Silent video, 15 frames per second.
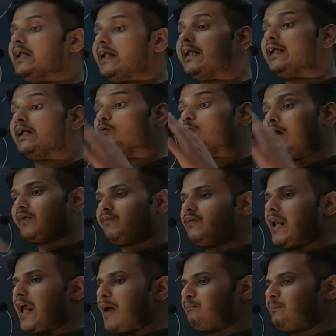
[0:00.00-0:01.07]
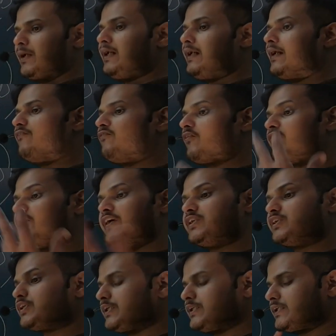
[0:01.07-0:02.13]
what will happen if a phase
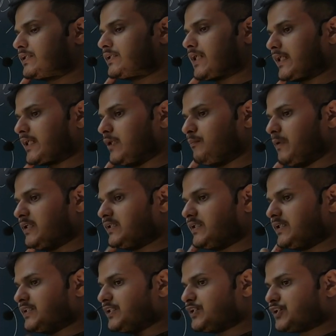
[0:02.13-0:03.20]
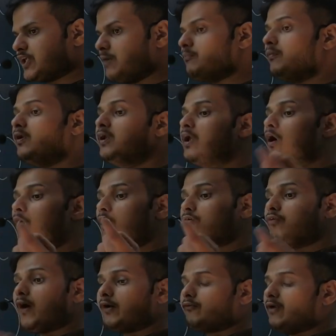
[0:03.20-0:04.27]
change is taking place in a system, or
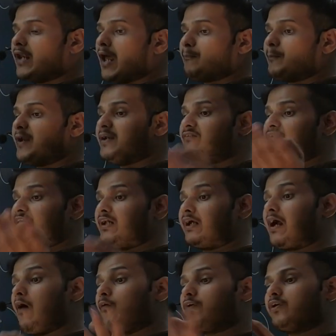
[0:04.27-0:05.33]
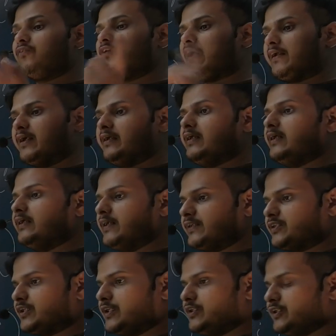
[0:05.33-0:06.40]
what will happen if in a counter current heat
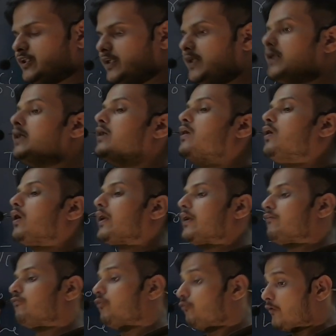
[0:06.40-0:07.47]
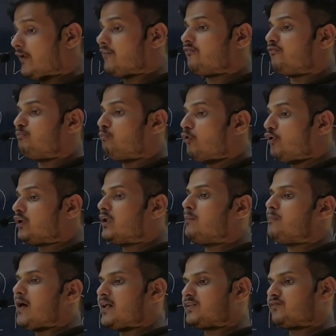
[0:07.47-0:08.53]
exchanger, if both the
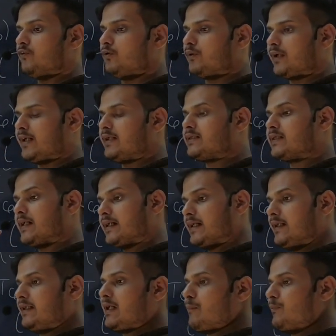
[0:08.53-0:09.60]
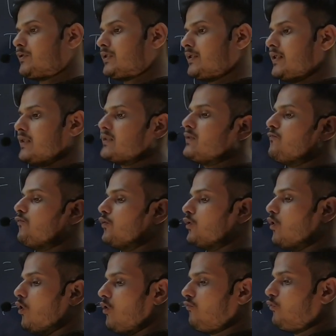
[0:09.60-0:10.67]
mass flow rates and the heat capacity are same for the
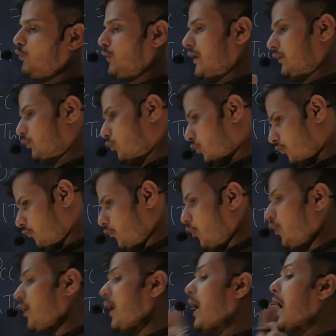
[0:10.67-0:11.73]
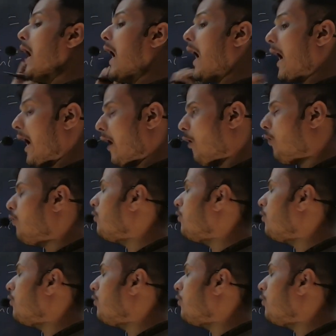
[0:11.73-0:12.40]
hot fluid and cold fluid, how